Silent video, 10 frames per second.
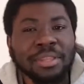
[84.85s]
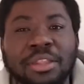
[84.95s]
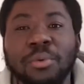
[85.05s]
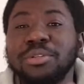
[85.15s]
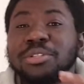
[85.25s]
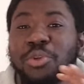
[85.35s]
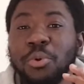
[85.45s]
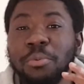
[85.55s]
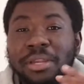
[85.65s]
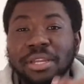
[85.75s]
There were
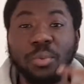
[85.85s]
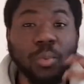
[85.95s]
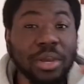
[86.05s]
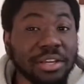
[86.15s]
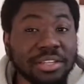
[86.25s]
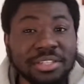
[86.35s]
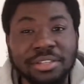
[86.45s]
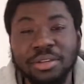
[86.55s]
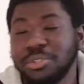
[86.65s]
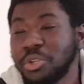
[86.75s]
so many winners,
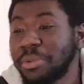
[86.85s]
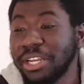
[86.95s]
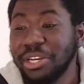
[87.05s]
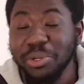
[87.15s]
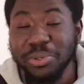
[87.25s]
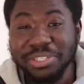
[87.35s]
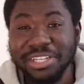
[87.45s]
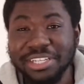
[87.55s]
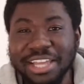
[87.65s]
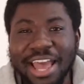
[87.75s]
there were so many
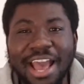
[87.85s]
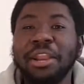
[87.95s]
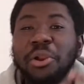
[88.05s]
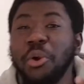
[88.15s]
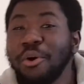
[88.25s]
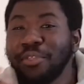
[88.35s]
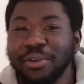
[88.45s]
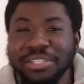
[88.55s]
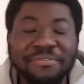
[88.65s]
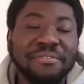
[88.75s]
losers, and a lot of
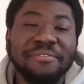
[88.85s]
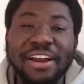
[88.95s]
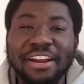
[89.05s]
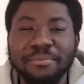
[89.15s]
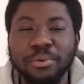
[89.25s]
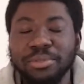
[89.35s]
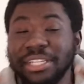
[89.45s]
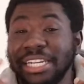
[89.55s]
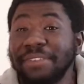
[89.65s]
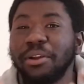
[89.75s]
those different variables
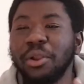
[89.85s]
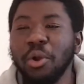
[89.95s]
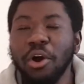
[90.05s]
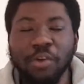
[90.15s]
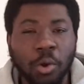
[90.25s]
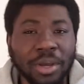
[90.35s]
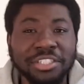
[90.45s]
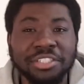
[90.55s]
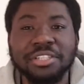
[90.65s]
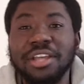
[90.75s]
leave a lot of
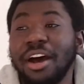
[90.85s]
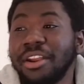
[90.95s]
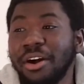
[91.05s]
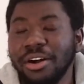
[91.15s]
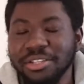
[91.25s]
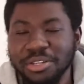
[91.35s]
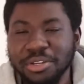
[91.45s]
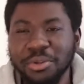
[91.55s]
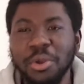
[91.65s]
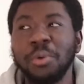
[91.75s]
questions
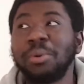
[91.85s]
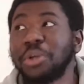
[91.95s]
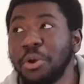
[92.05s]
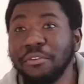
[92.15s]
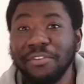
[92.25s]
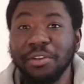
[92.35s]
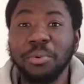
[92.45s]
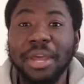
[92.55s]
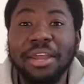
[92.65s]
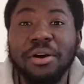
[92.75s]
unanswered, which hopefully we'll
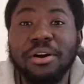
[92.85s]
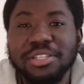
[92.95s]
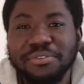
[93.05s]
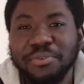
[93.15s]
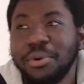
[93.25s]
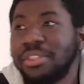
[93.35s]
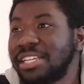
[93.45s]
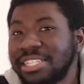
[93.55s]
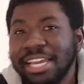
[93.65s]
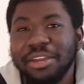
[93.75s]
get an answer for in
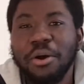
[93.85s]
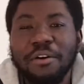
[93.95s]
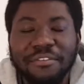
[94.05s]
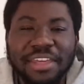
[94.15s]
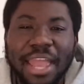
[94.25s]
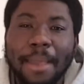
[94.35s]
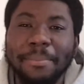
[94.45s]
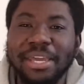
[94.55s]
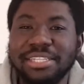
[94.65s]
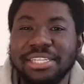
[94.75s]
this second half of the
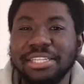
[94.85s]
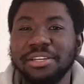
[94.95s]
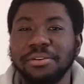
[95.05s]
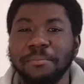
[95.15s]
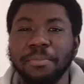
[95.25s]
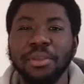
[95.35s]
NBA season.